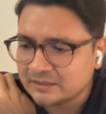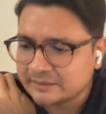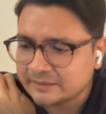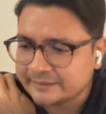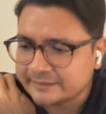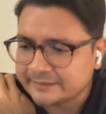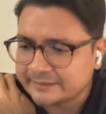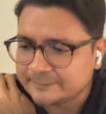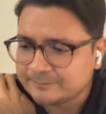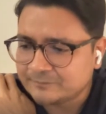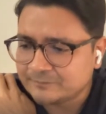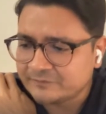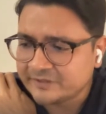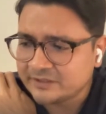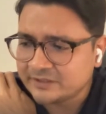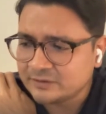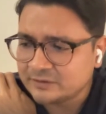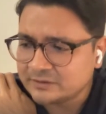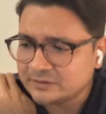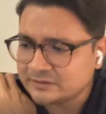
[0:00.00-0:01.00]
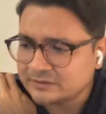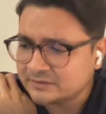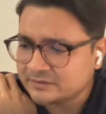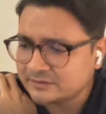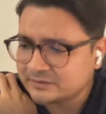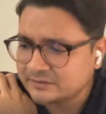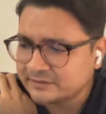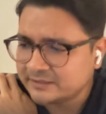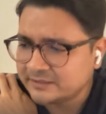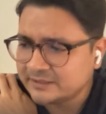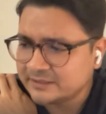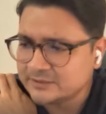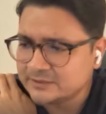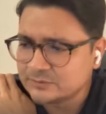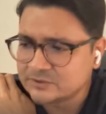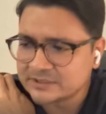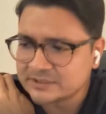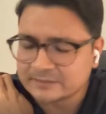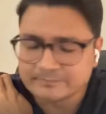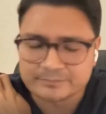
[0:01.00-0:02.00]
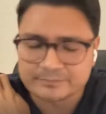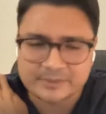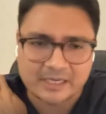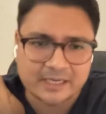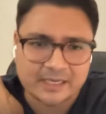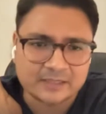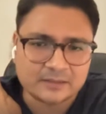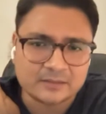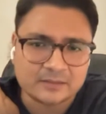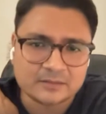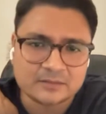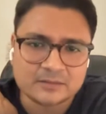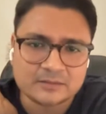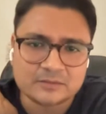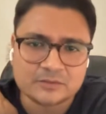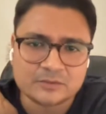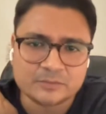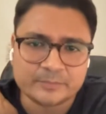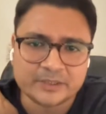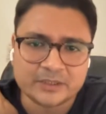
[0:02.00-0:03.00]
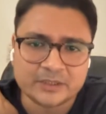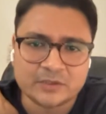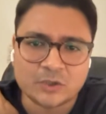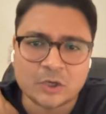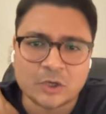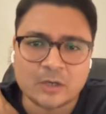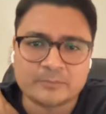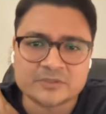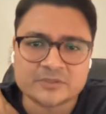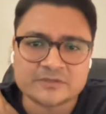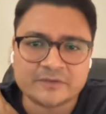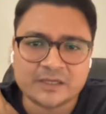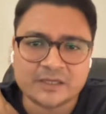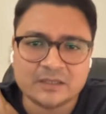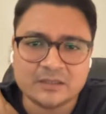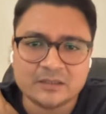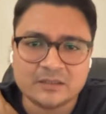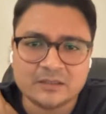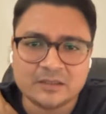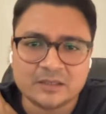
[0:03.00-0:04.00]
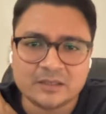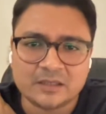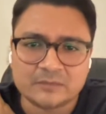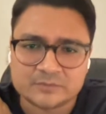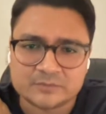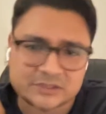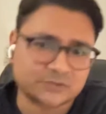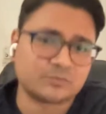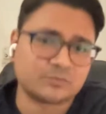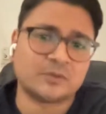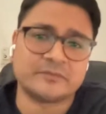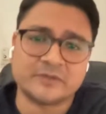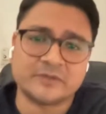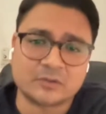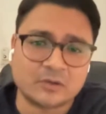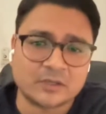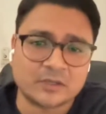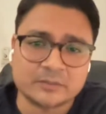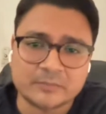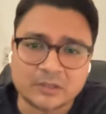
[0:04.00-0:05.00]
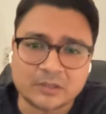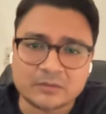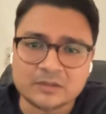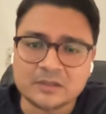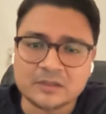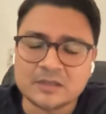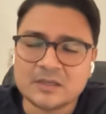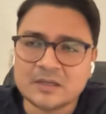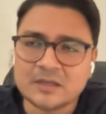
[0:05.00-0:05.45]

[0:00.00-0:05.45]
When you're really using brand to build your commerce funnel, which is what we're talking about,